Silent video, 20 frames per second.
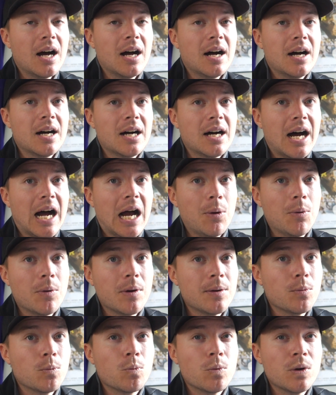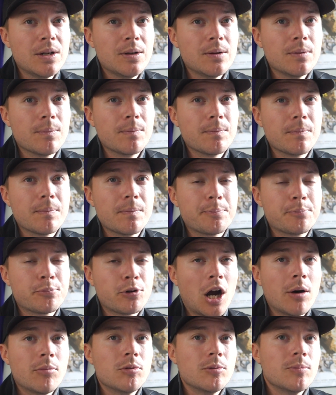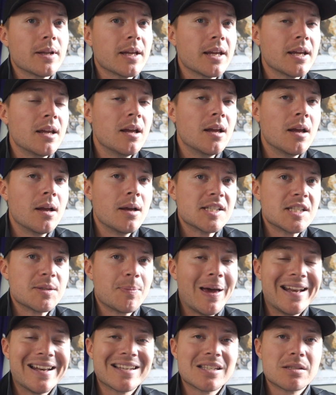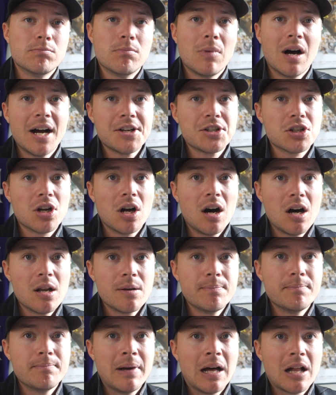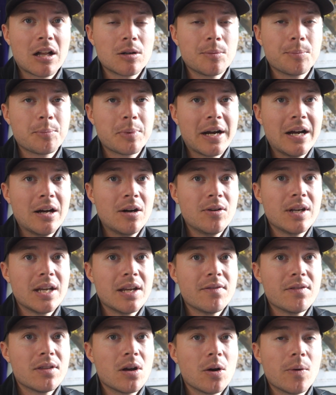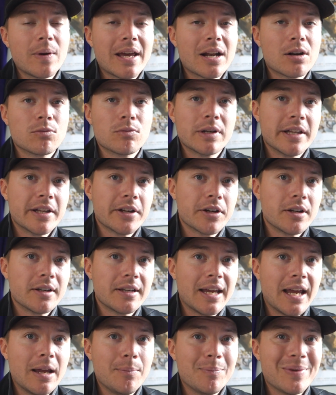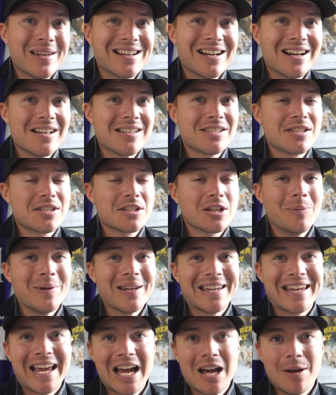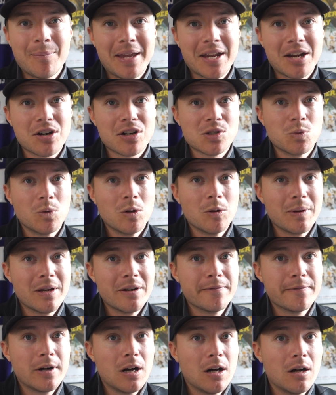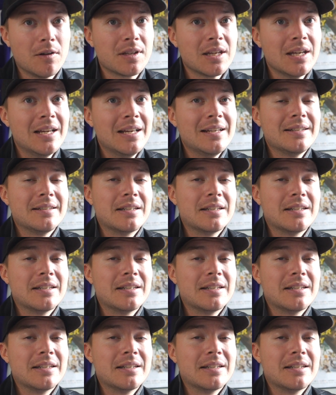I wouldn't probably spend as much on Malcolm Brown, even though he had a really good game, because it's going to be Cam Akers will be involved.